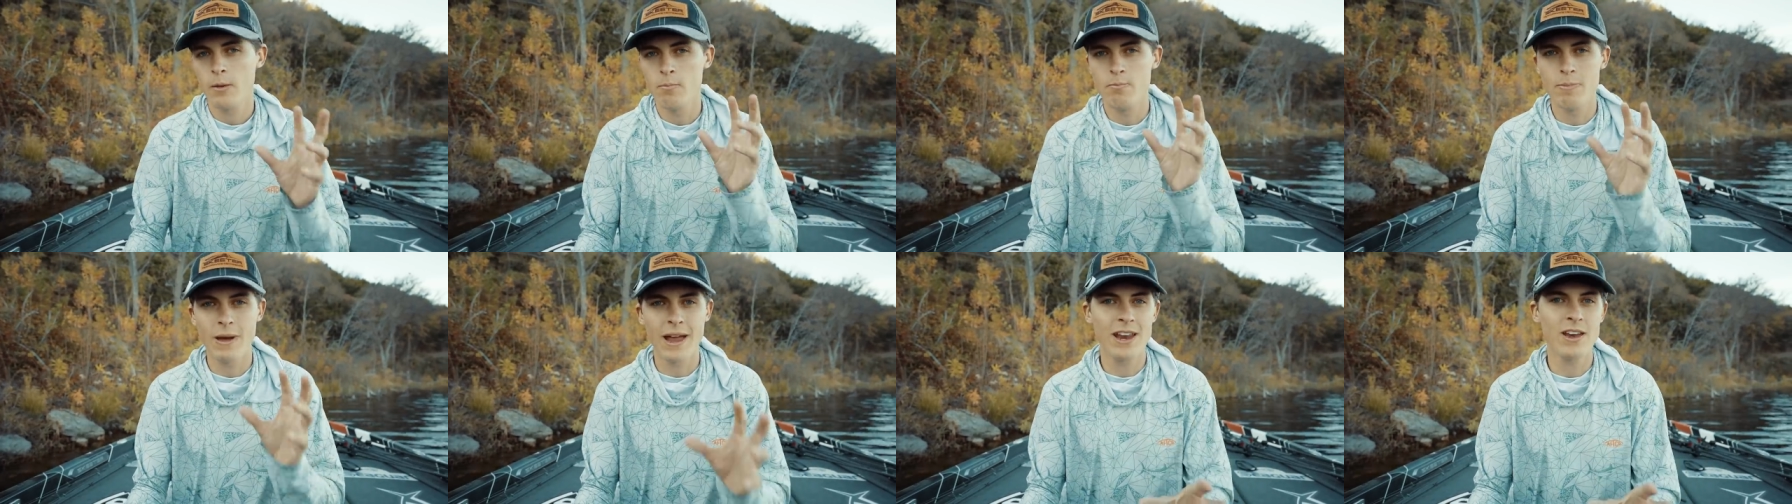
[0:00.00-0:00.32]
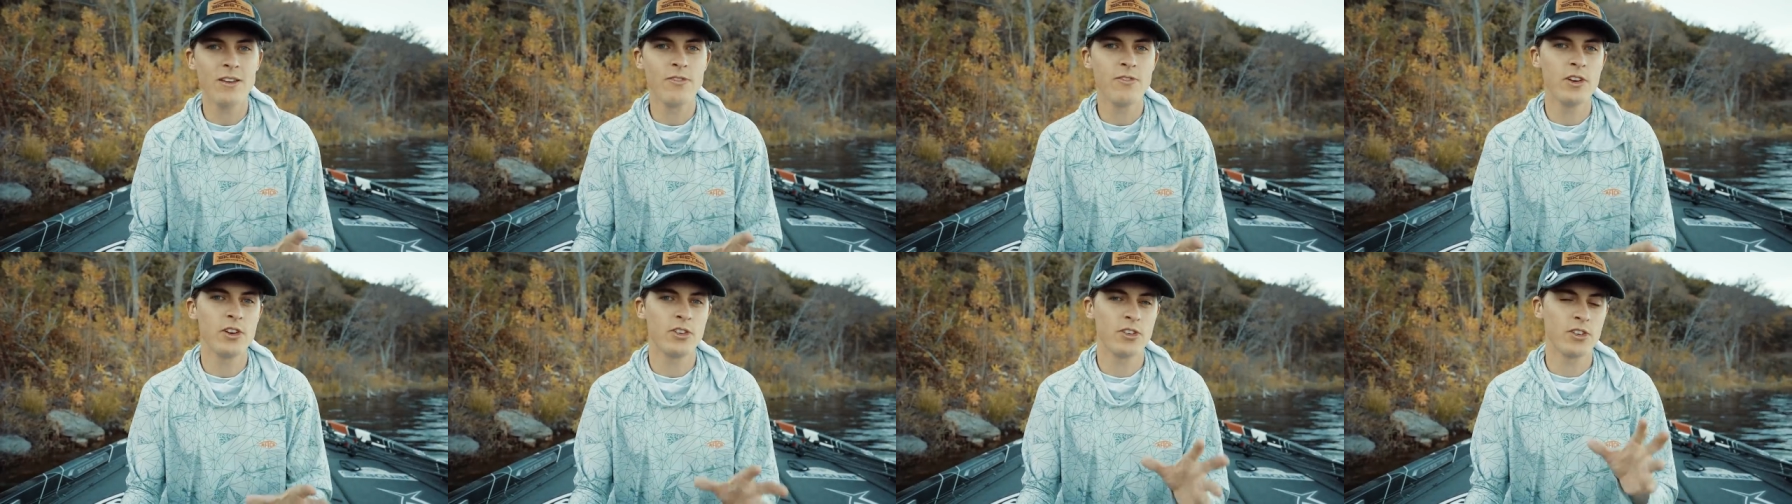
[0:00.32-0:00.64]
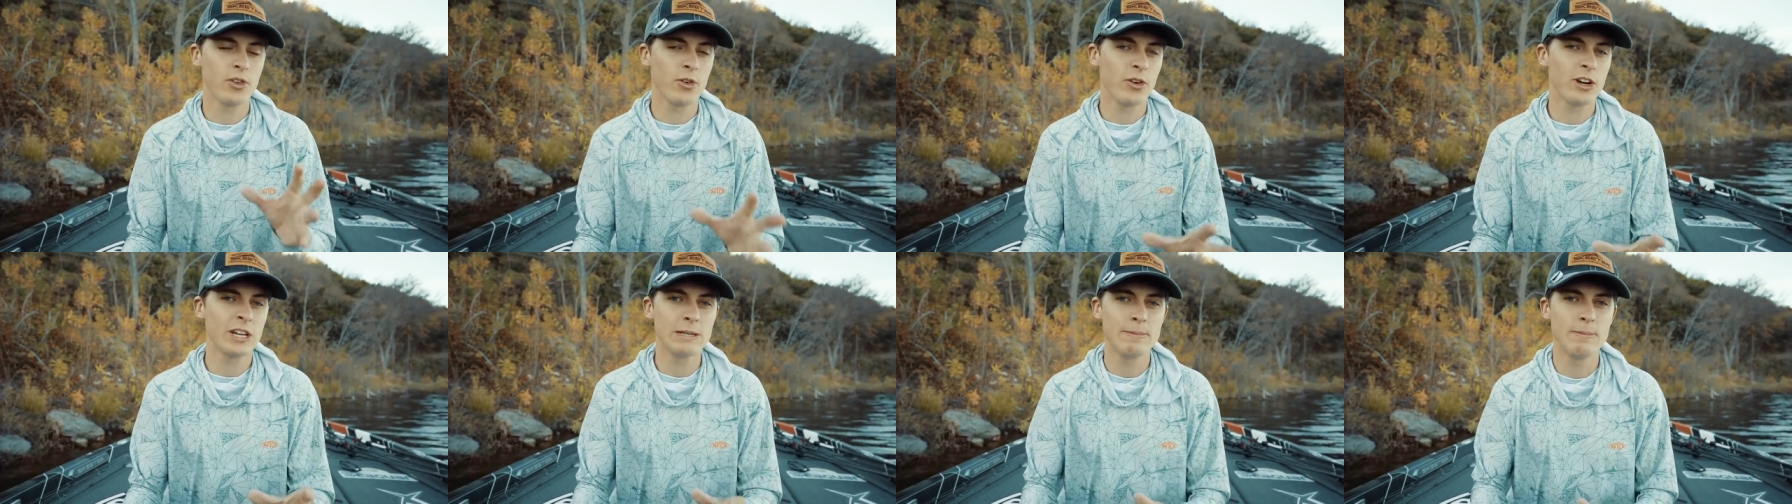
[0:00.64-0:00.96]
bait fish
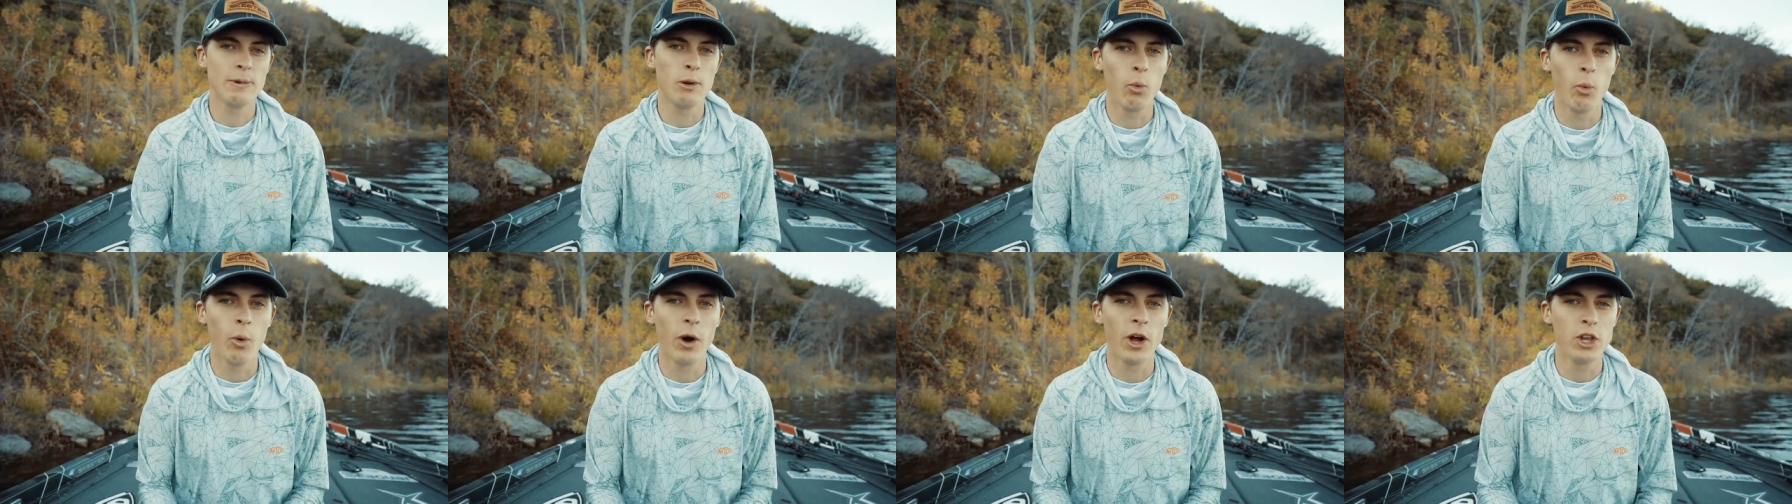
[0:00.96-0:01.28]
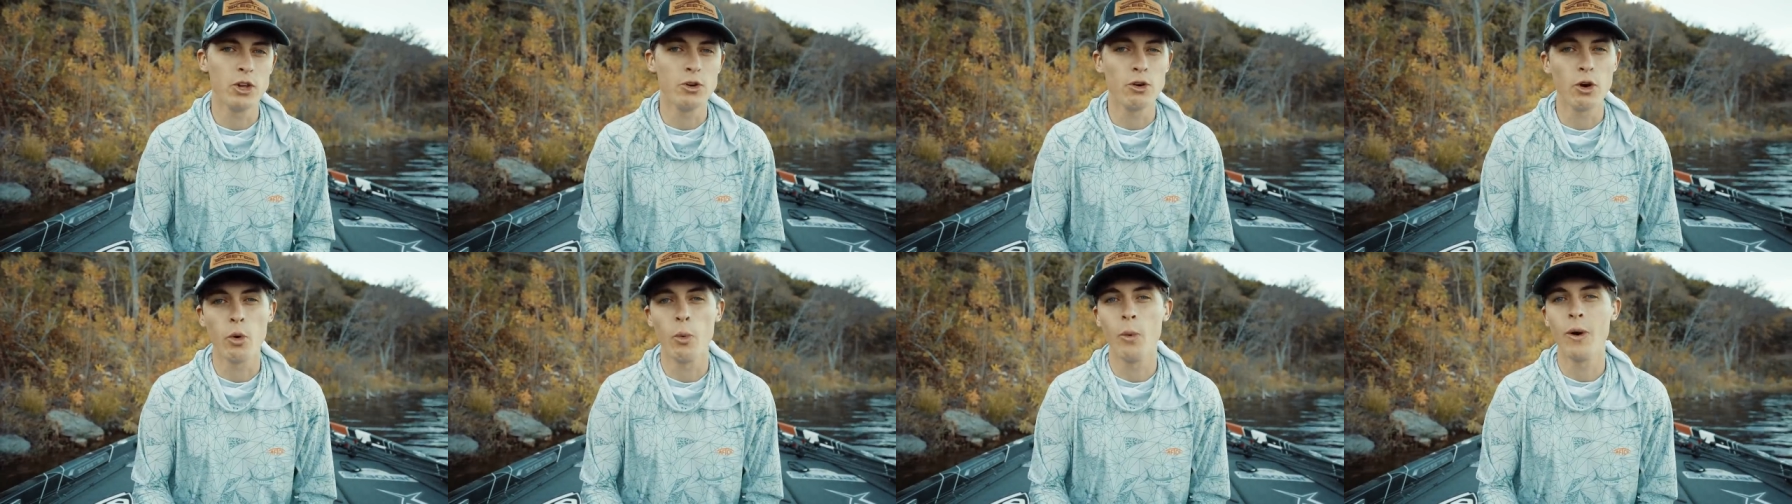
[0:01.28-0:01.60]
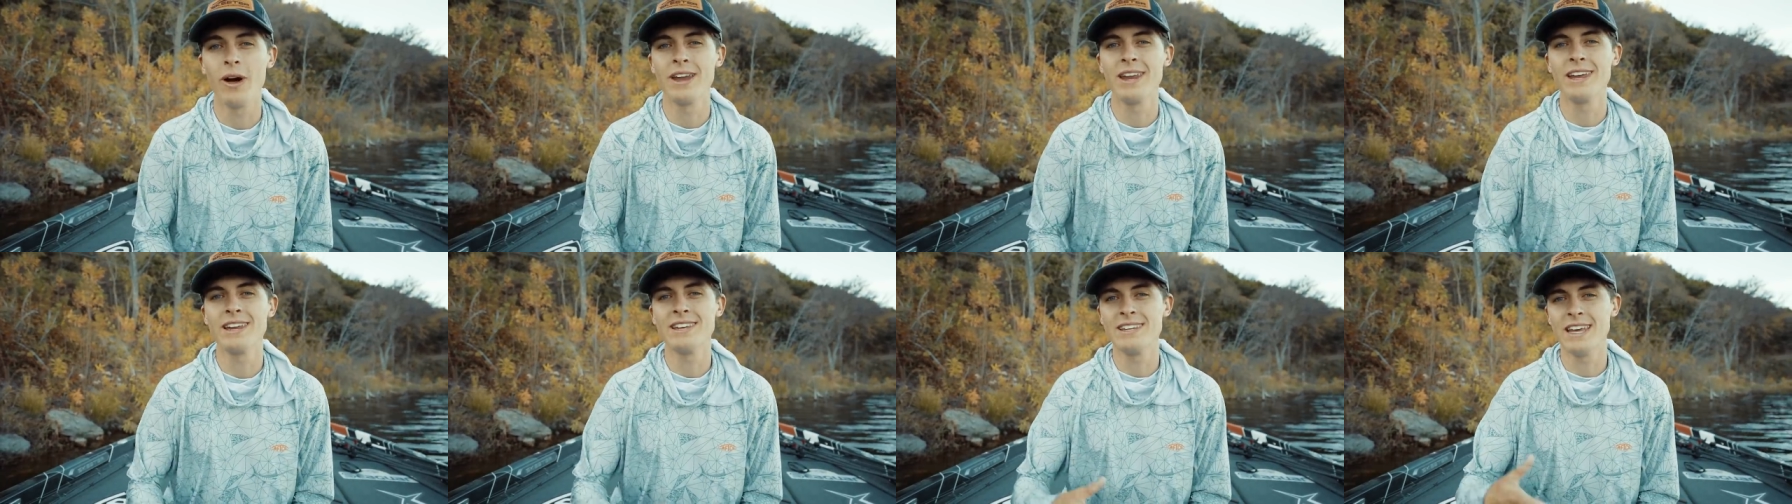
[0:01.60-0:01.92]
is going to be what you are
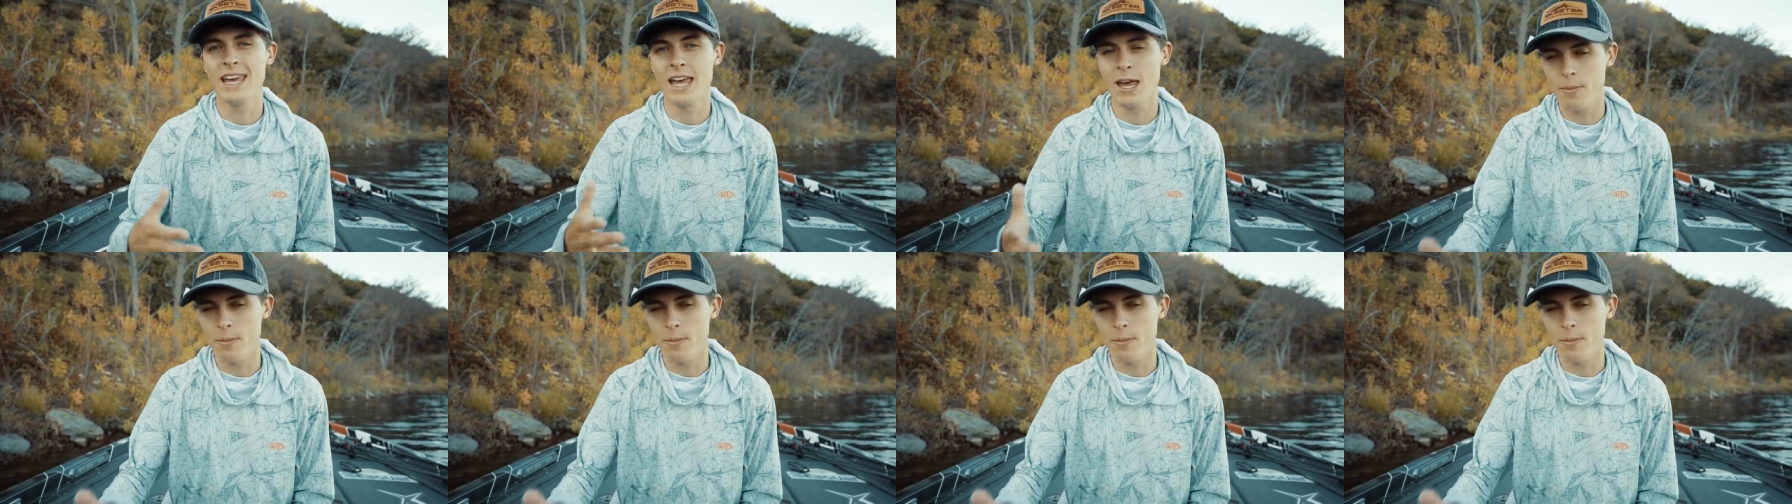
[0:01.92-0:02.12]
wanting to